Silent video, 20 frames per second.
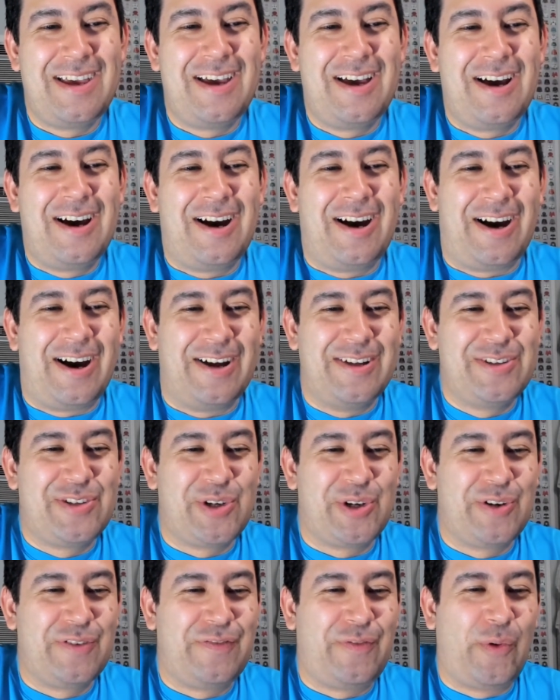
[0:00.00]

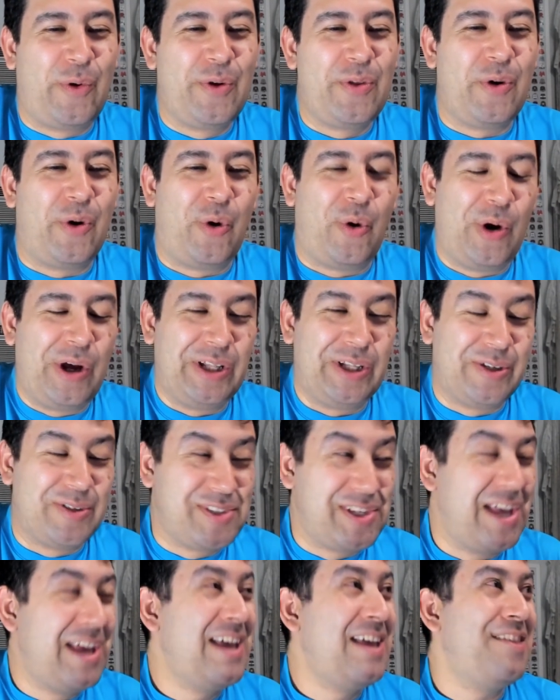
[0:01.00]
Hunter for the
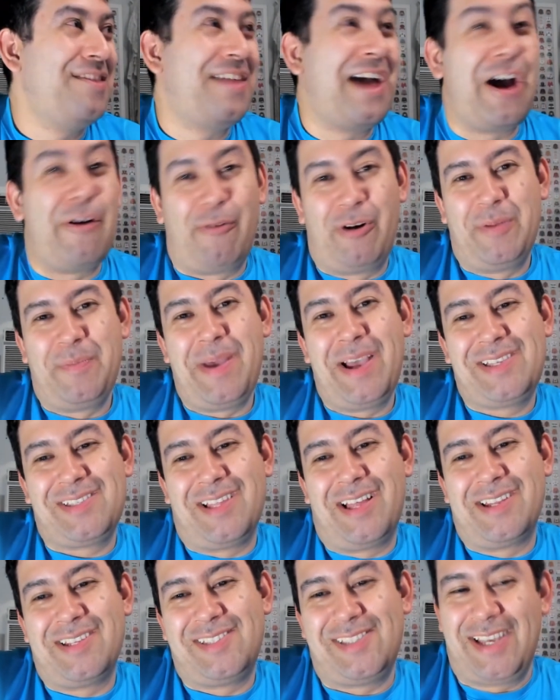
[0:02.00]
Oilers. That one makes a
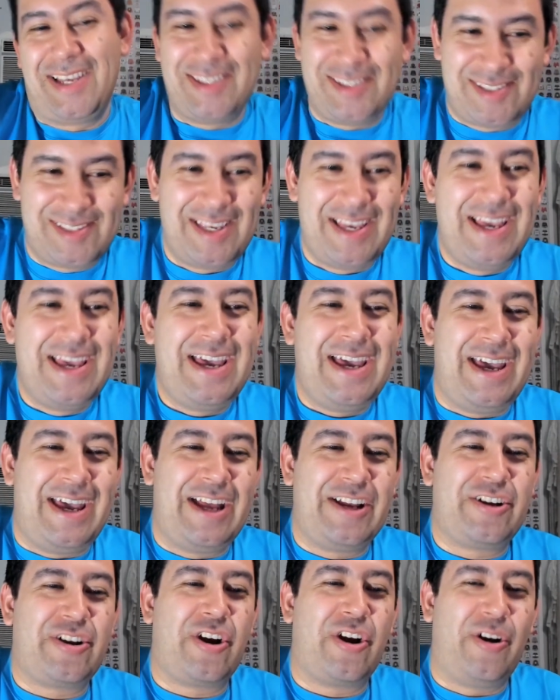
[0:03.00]
lot of sense.
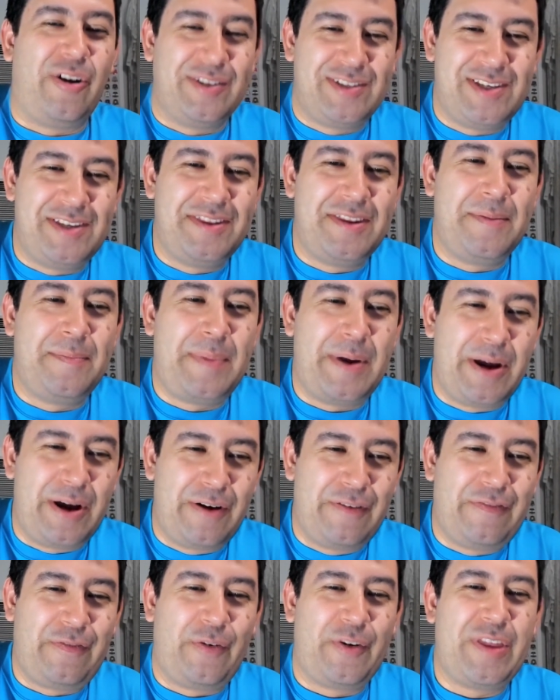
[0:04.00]
And Carlton the Bear
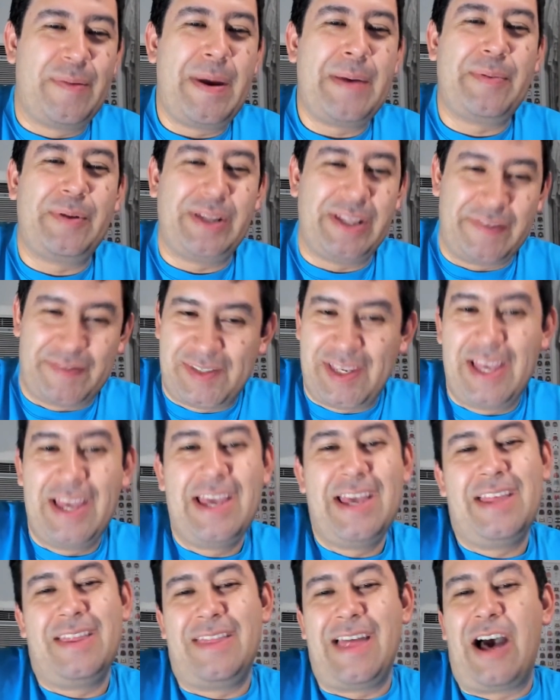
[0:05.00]
for the Maple Leafs.
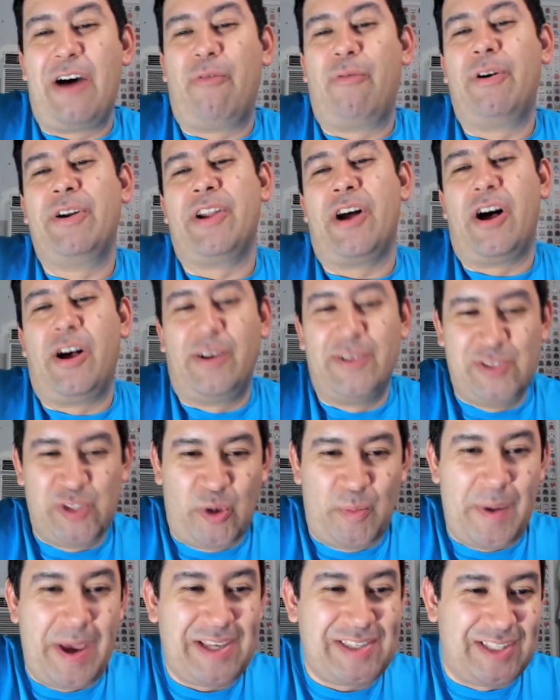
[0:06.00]
That one also
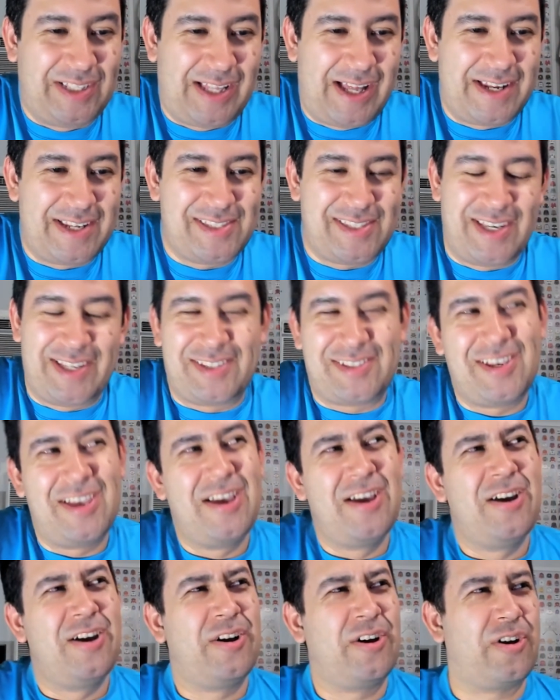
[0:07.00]
makes a lot of sense.
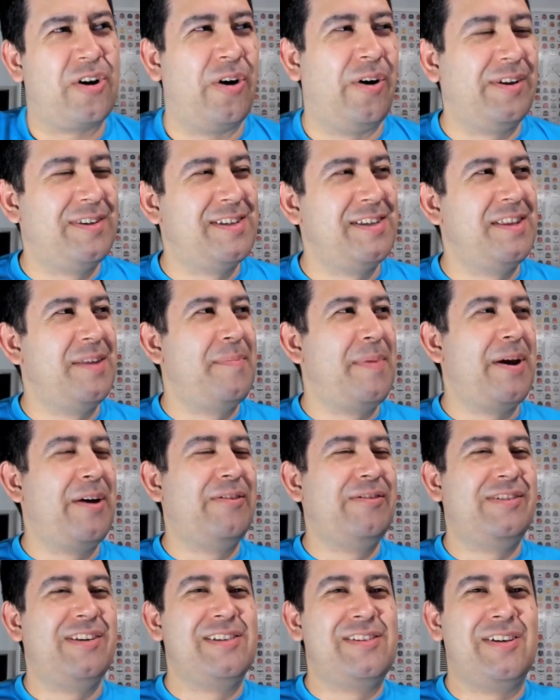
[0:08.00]
Carlton the Bear
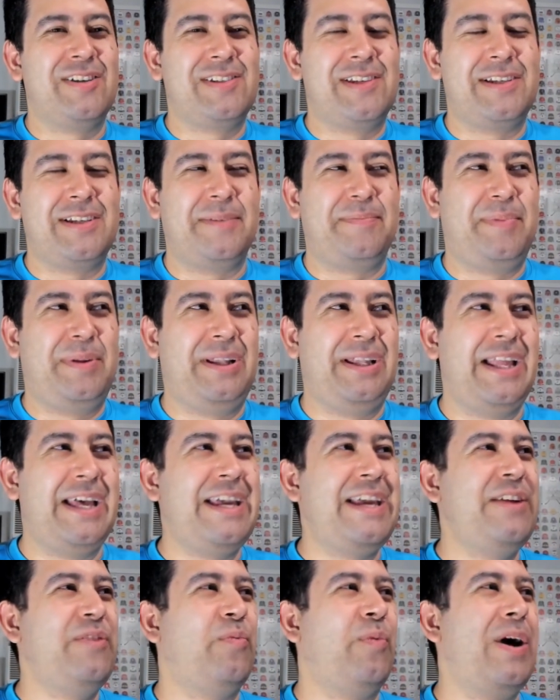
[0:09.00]
just looks like a
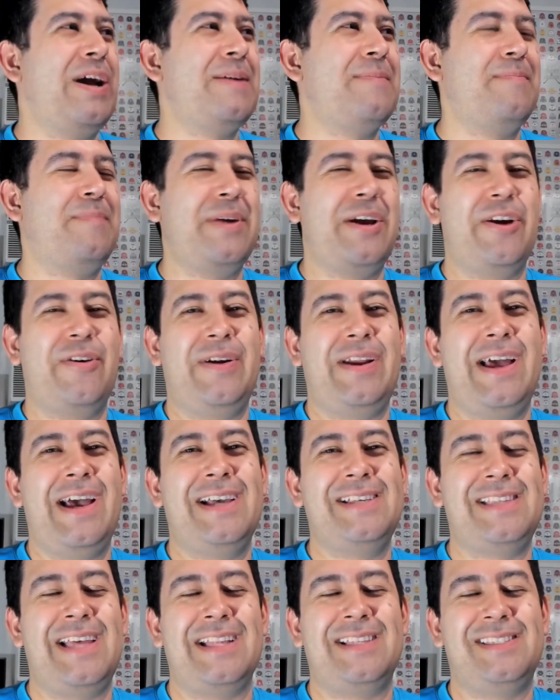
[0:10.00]
plain white bear. It
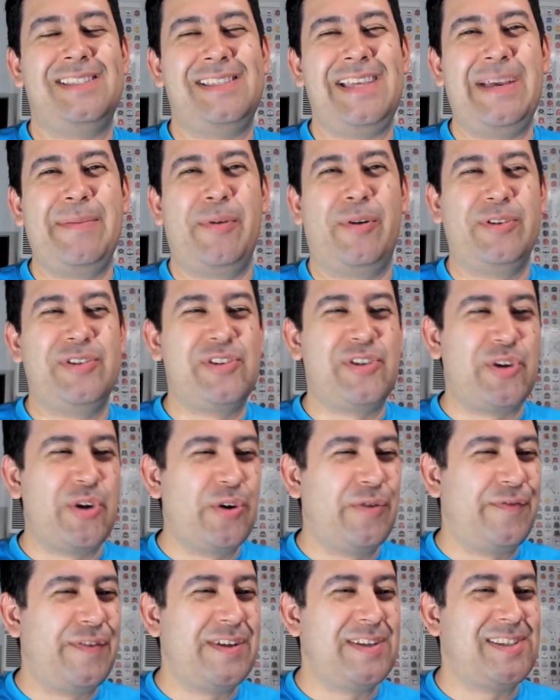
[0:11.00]
has that same old
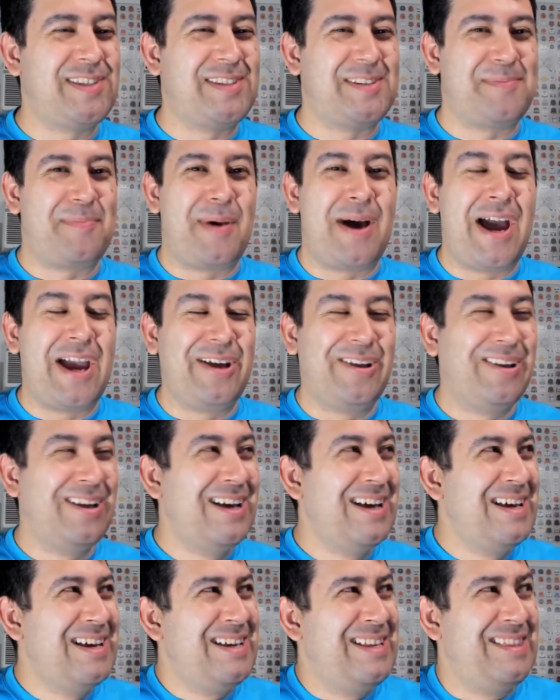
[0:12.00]
goofy smile.
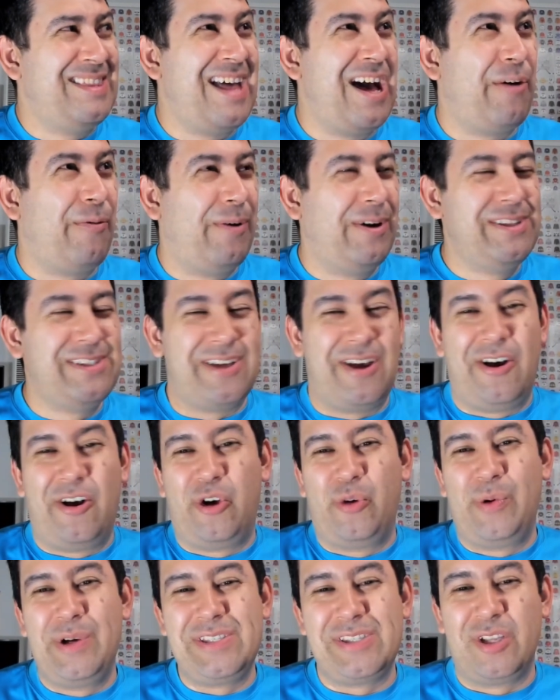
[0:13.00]
That one's
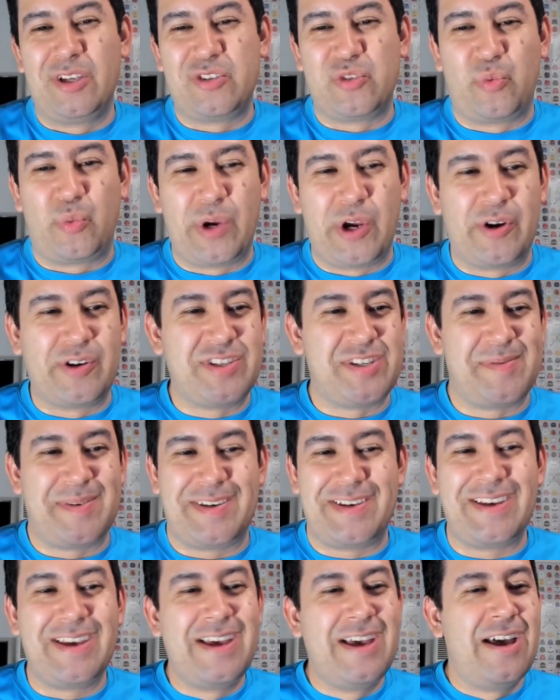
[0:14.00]
always looked weird to
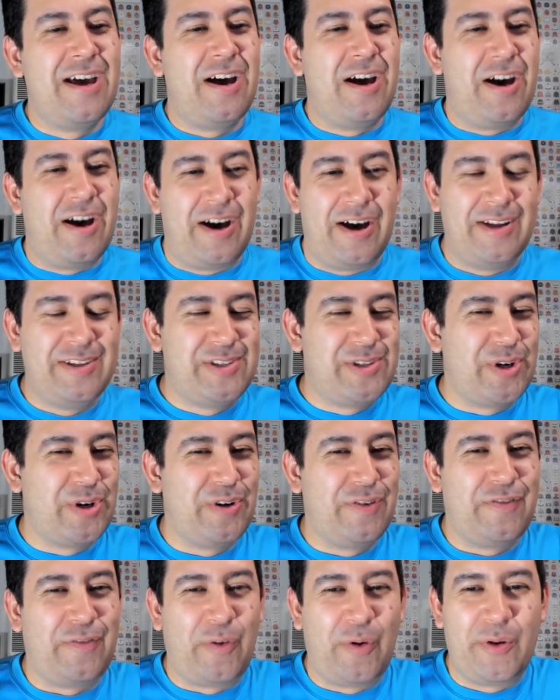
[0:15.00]
me. Hunter
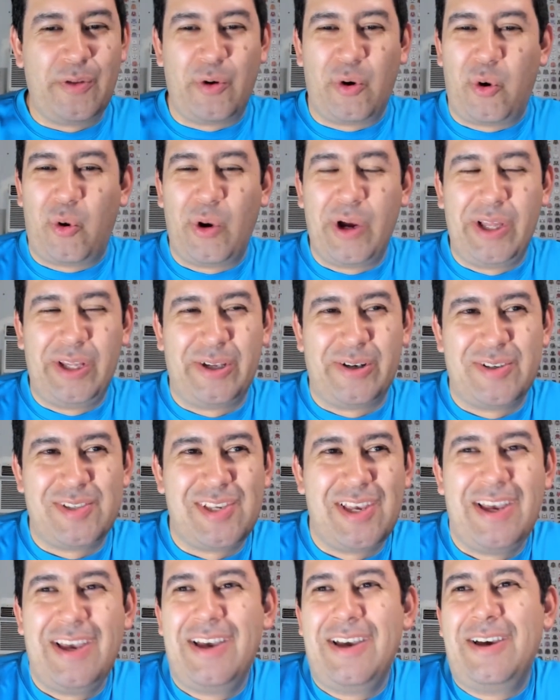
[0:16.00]
for the Oilers.
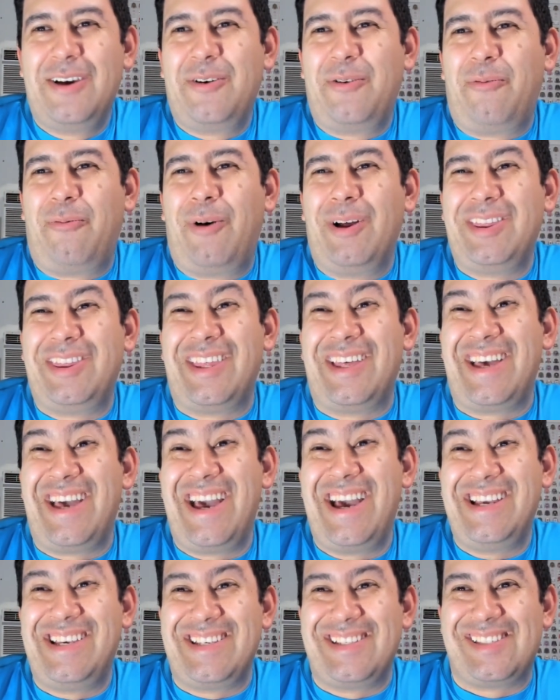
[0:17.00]
What the
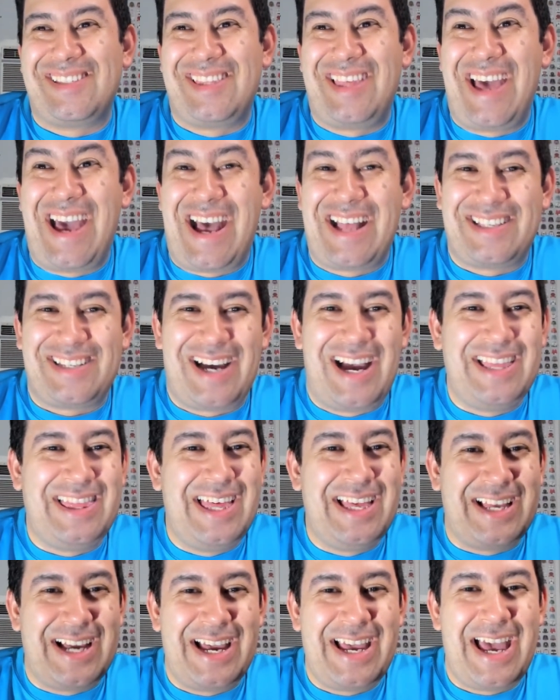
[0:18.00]
heck is that? I
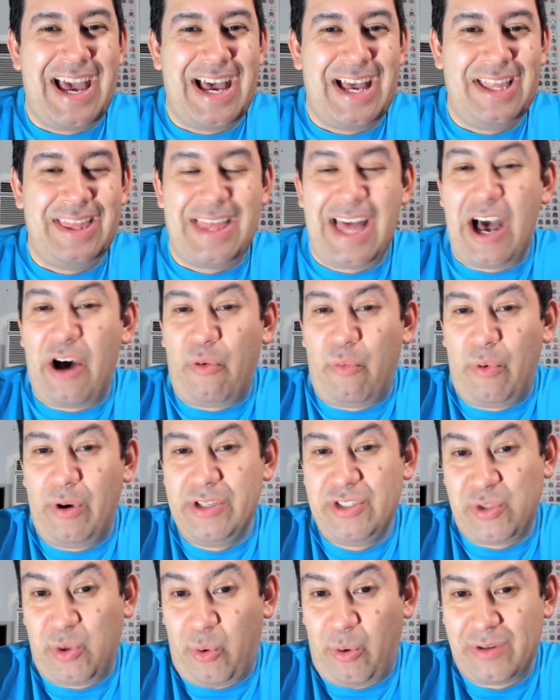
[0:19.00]
think I had that one
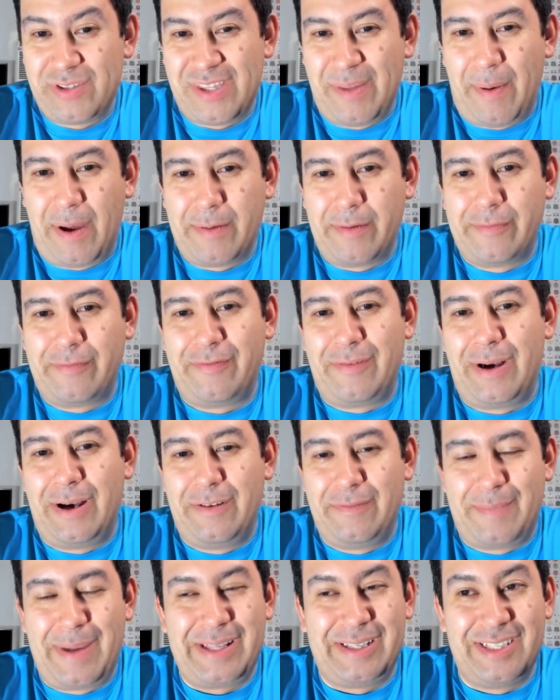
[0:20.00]
towards the bottom
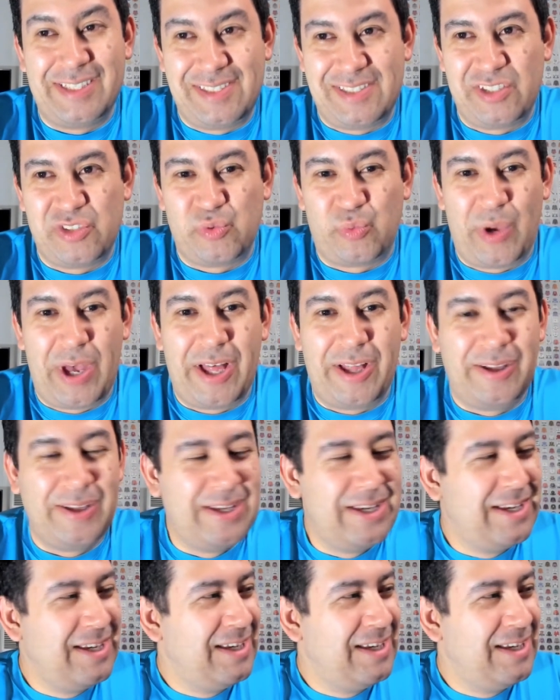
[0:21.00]
of my list as well.